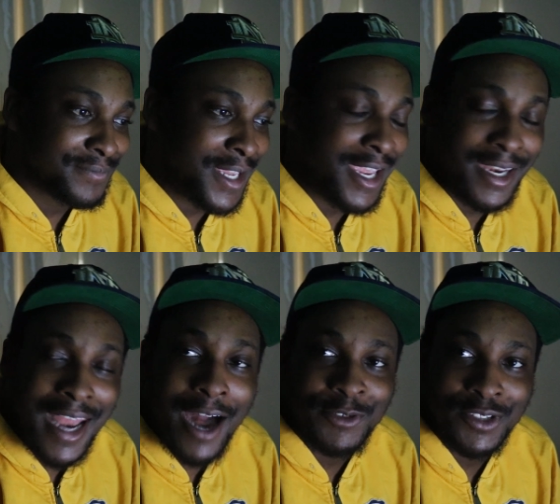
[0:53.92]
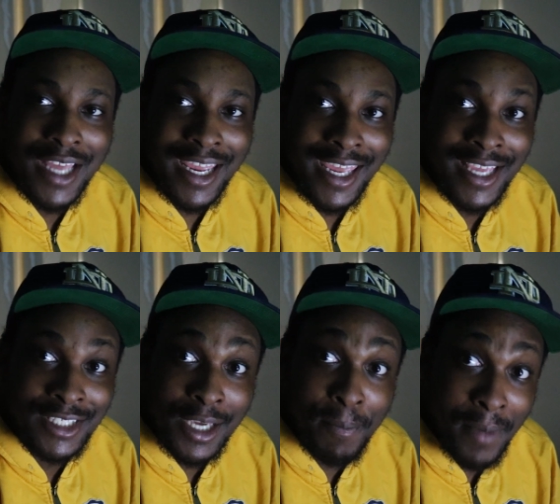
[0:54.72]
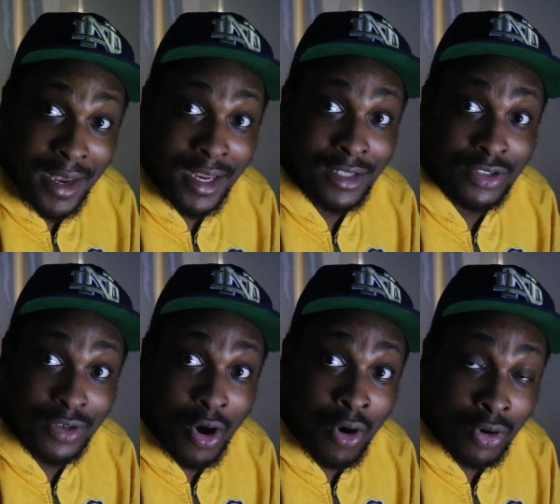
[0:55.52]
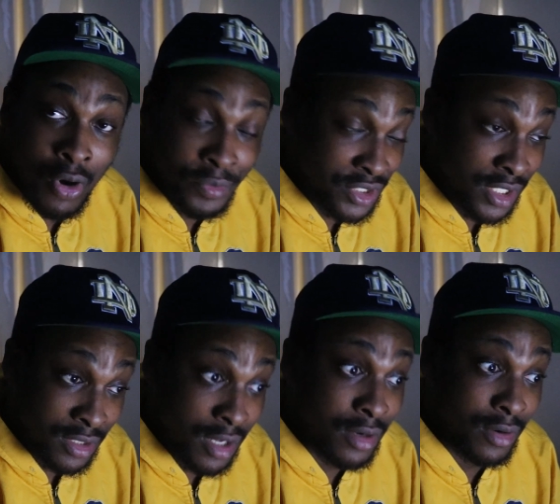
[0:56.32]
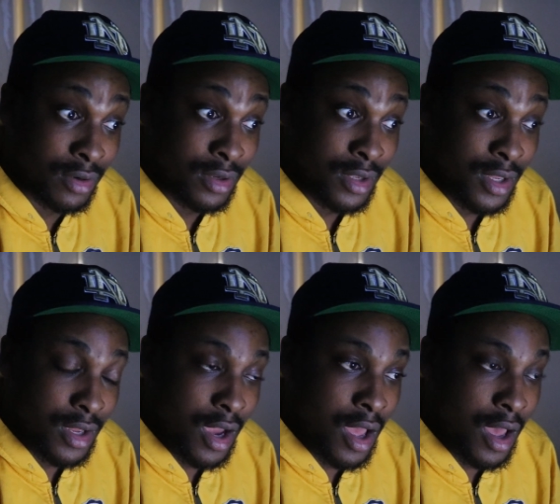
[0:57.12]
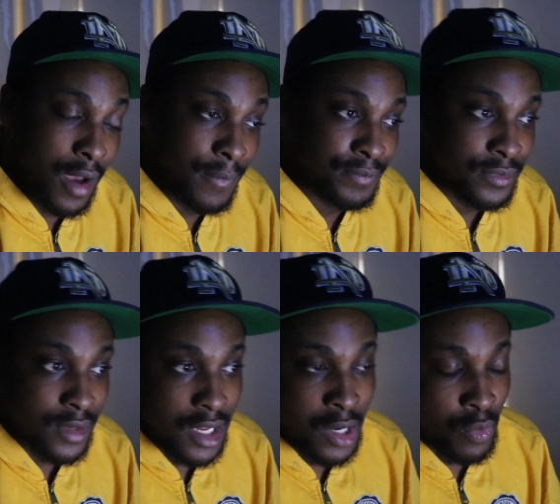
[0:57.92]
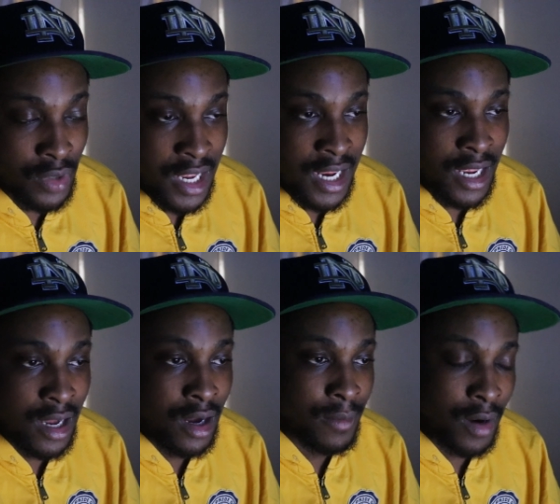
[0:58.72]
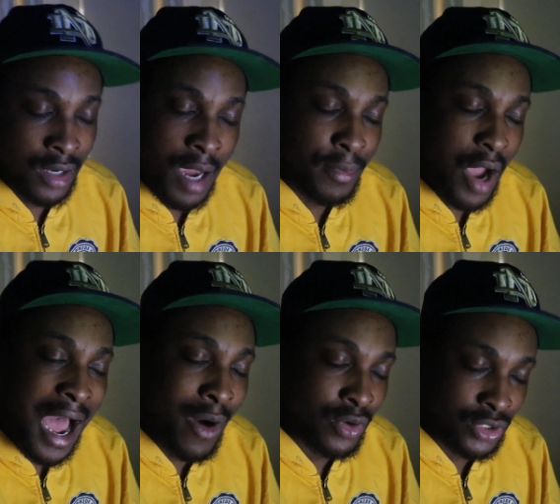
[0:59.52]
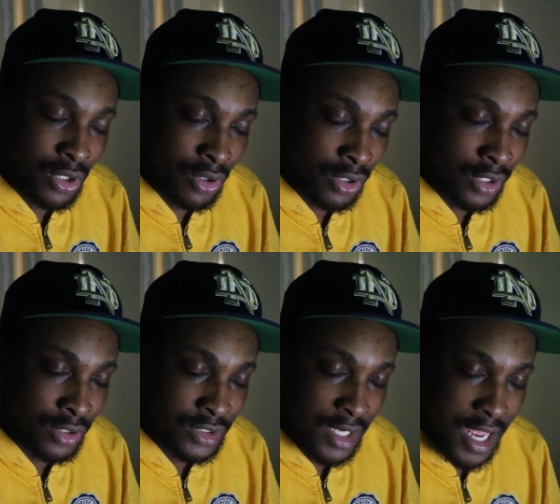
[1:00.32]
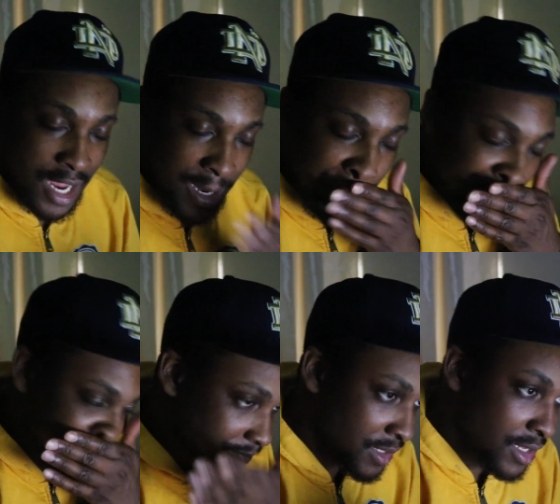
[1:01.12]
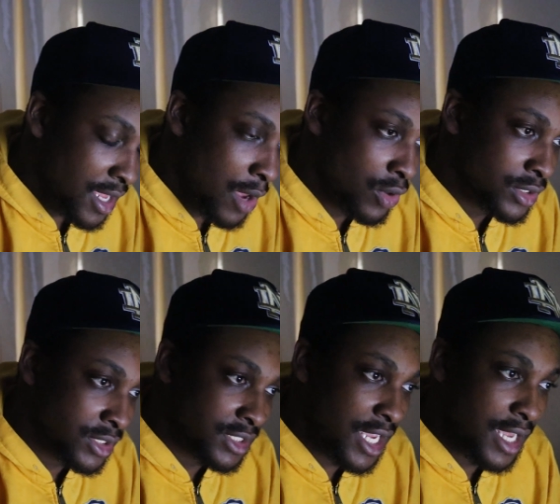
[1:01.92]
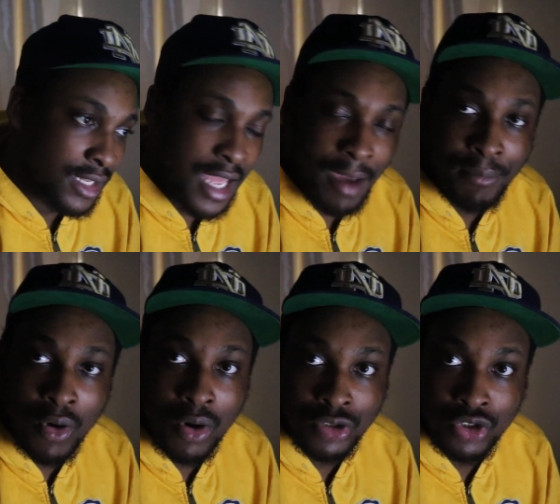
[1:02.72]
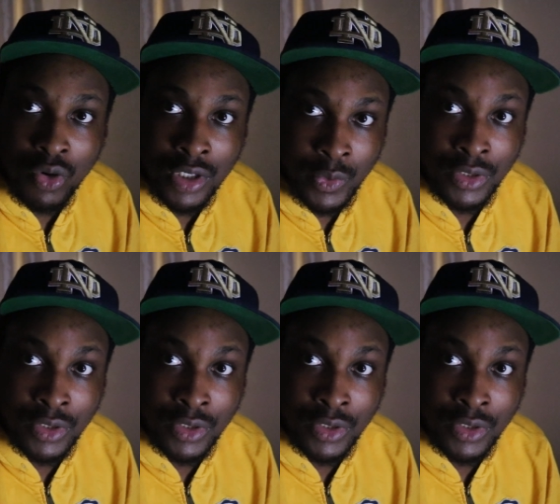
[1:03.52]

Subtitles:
He announced that he is committing to the Oklahoma City Thunder. A couple hours earlier today, it was said that Paul George